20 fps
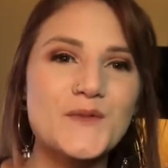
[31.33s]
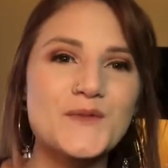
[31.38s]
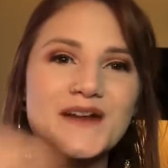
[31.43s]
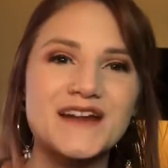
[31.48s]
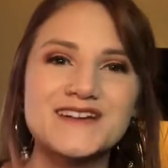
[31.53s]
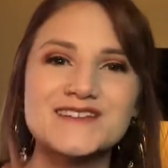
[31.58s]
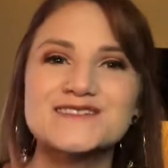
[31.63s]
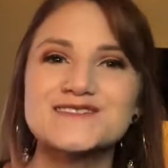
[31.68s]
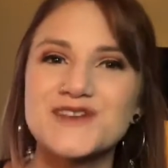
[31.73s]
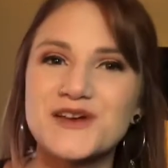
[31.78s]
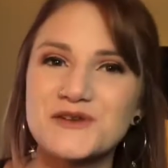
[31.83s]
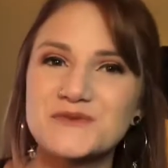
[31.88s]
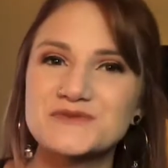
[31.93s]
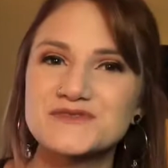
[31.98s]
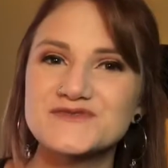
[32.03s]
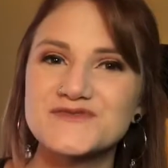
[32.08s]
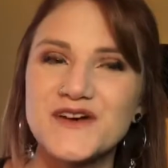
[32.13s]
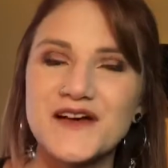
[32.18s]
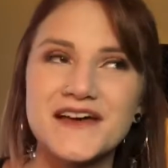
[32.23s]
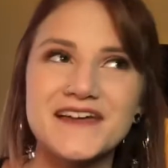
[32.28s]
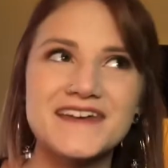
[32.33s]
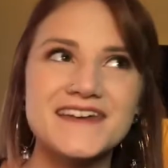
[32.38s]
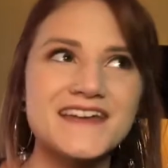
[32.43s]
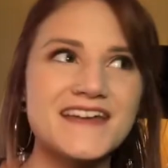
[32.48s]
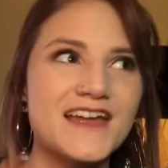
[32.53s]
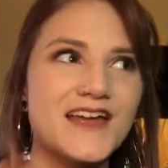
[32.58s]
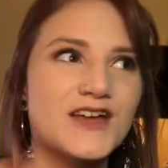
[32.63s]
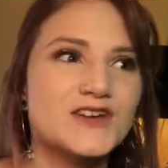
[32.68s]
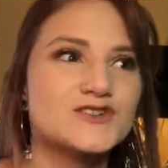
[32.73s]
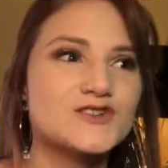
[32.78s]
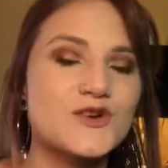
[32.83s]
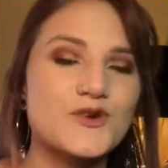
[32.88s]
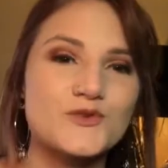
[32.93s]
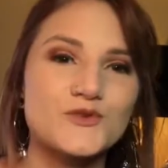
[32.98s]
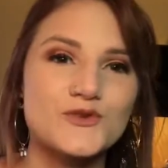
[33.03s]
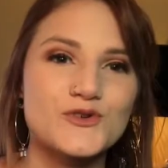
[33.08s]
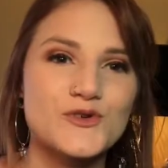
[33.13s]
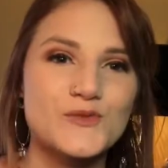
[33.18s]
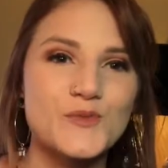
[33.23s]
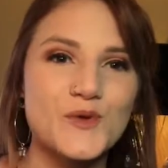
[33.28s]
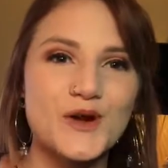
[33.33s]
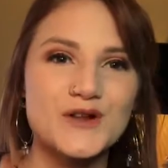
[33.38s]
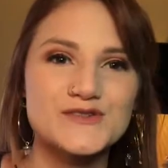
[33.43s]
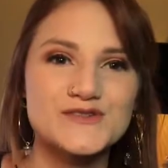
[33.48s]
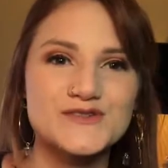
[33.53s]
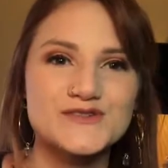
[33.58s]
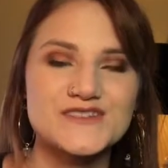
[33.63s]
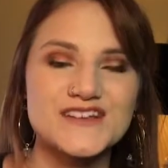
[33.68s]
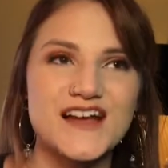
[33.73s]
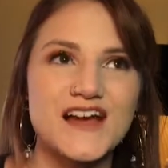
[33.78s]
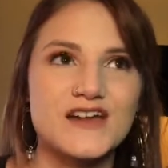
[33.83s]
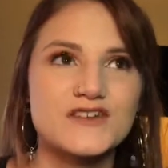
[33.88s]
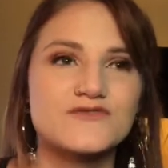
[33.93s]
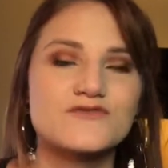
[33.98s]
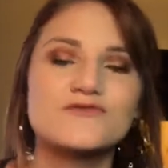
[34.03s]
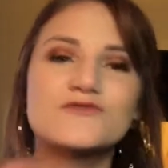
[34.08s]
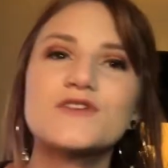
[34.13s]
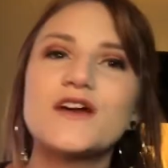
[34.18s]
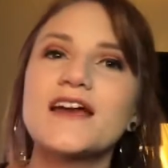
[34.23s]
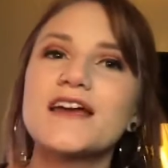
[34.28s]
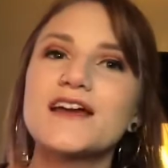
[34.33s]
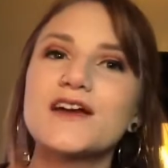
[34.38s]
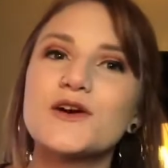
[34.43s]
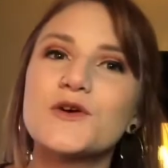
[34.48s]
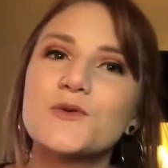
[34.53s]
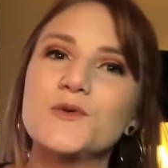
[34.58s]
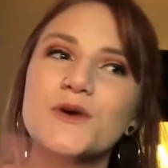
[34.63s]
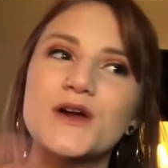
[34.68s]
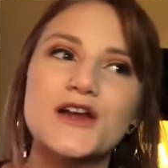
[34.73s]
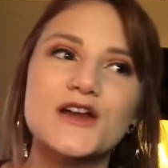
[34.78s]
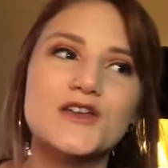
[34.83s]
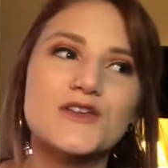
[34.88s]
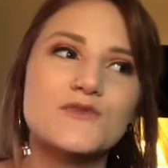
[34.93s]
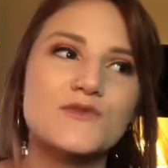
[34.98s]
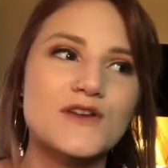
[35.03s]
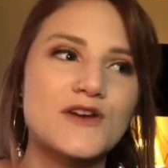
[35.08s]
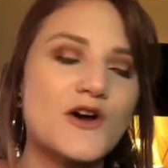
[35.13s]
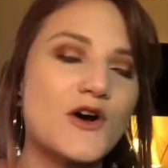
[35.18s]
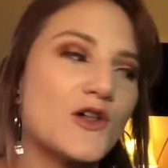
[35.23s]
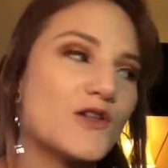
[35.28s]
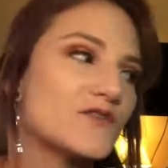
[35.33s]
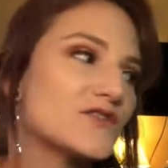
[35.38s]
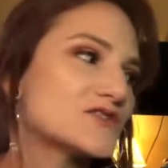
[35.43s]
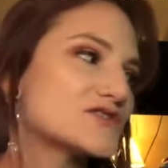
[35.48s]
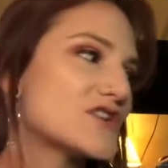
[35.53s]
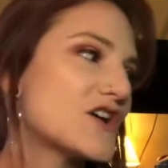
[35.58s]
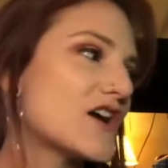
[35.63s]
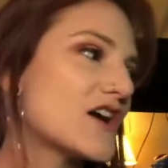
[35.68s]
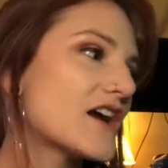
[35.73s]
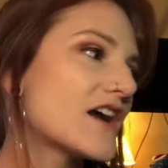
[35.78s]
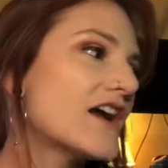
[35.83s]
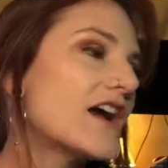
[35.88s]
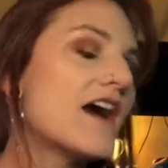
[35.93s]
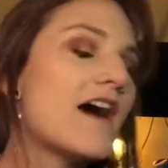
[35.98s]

but I just thought it was fun to go through your bronzers and kind of rank where you think all of yours are.